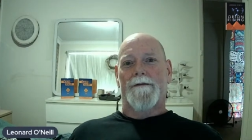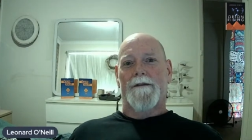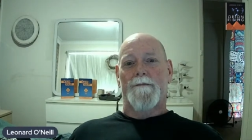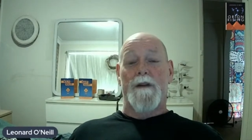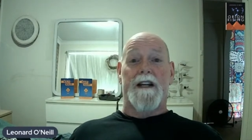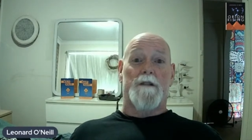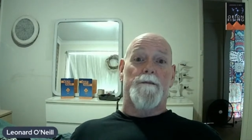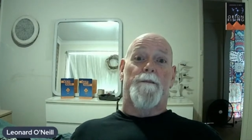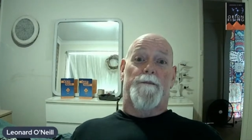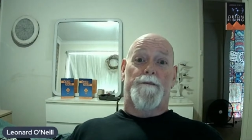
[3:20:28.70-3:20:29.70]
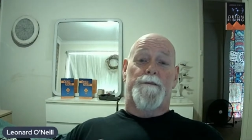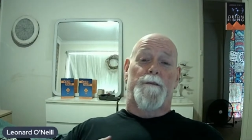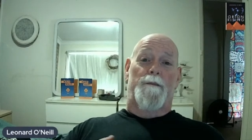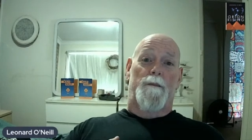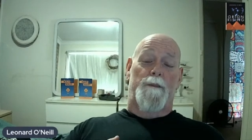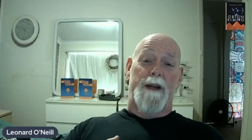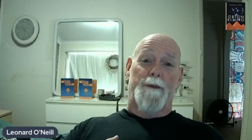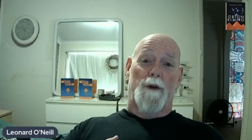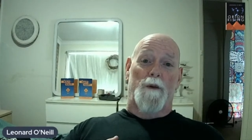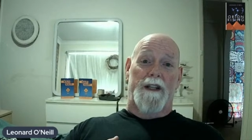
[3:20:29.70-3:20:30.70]
Because
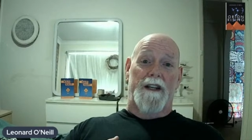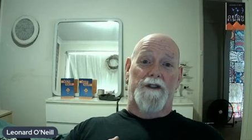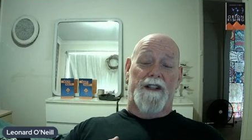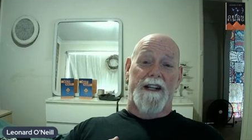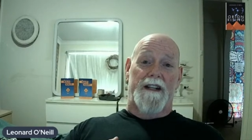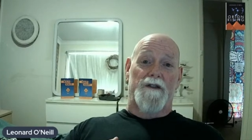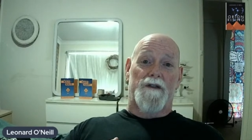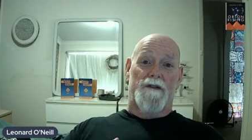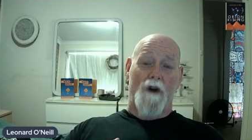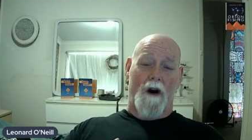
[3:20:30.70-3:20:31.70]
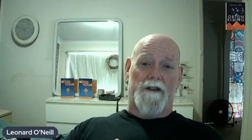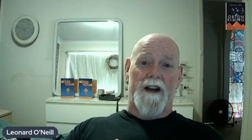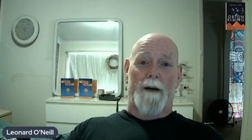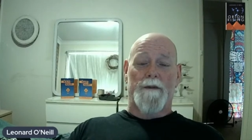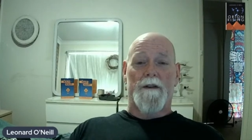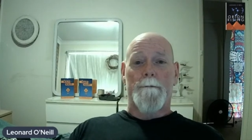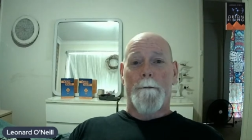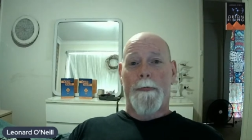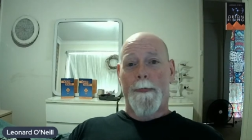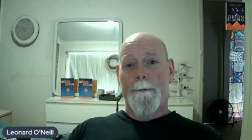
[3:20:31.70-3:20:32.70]
people, when they sneeze, your heart stops.
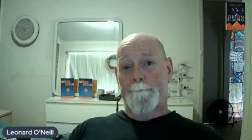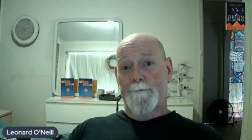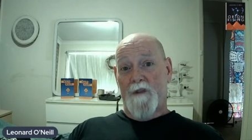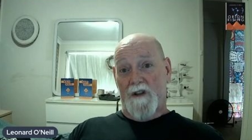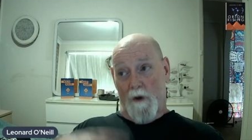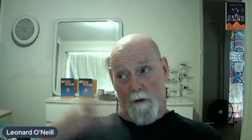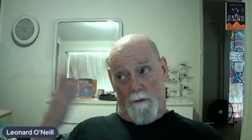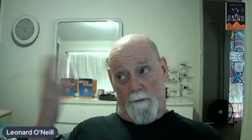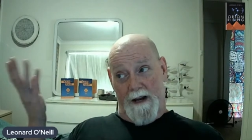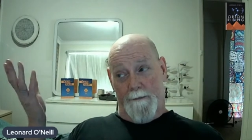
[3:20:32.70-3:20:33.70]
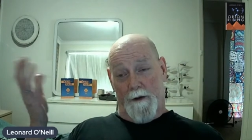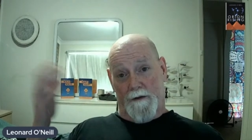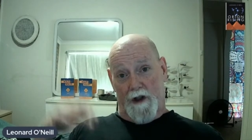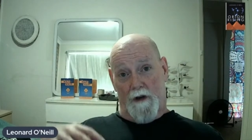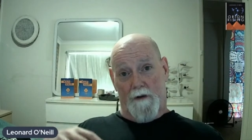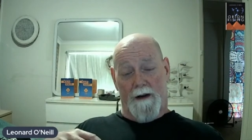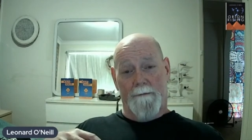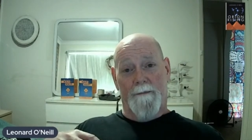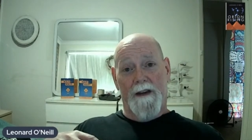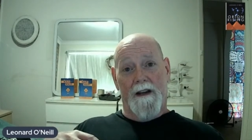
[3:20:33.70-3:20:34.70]
So people, children,
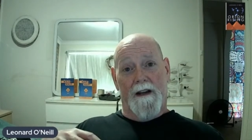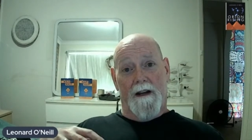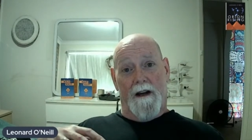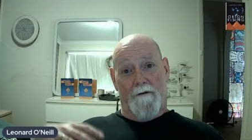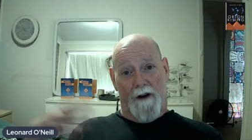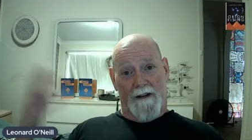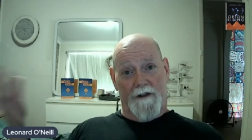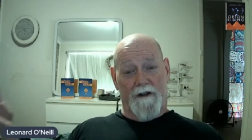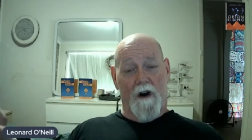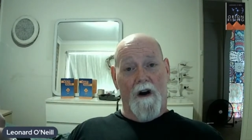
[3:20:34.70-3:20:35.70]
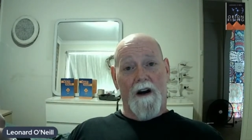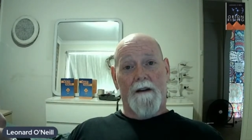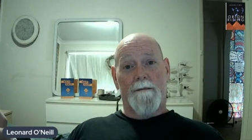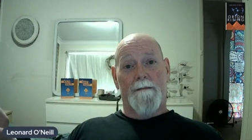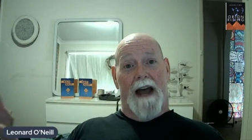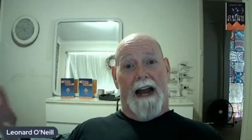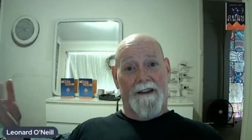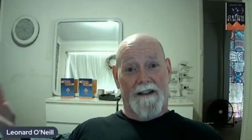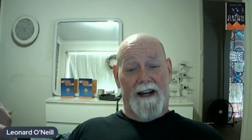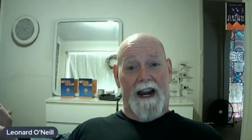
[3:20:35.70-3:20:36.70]
afraid of the dark, back in the
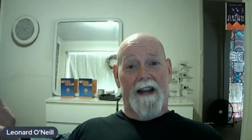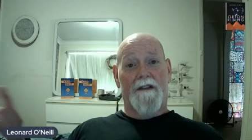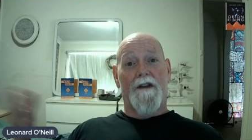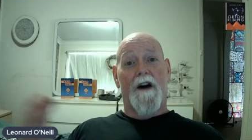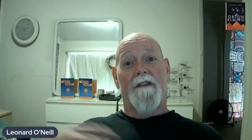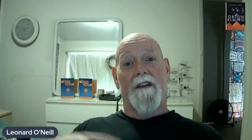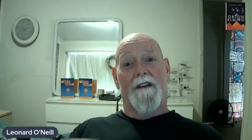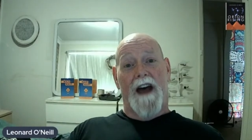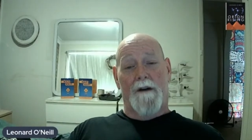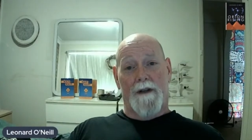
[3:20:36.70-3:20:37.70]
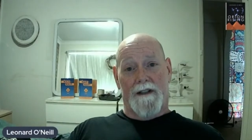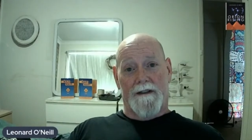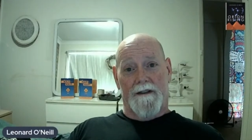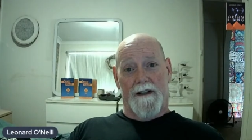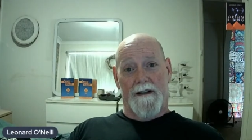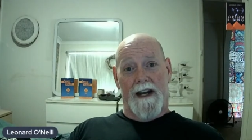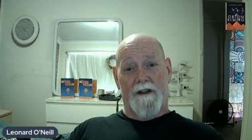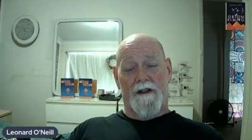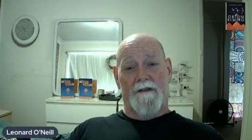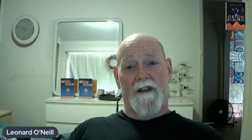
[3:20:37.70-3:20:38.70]
day, thought that that was the
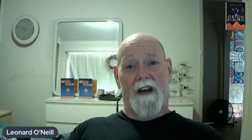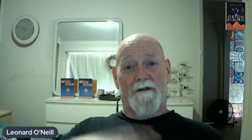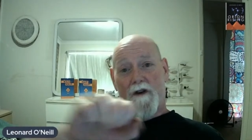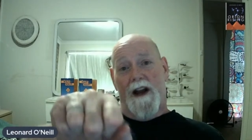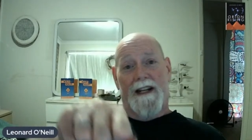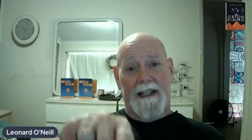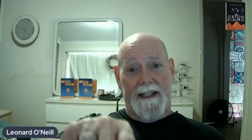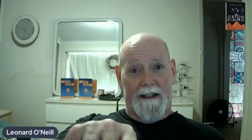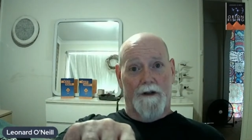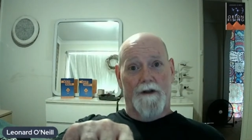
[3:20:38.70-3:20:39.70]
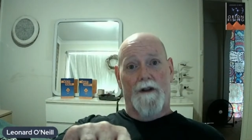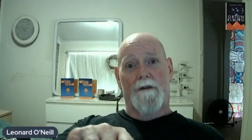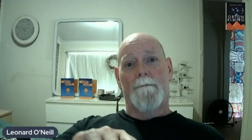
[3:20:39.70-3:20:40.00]
angel of death trying to kill you,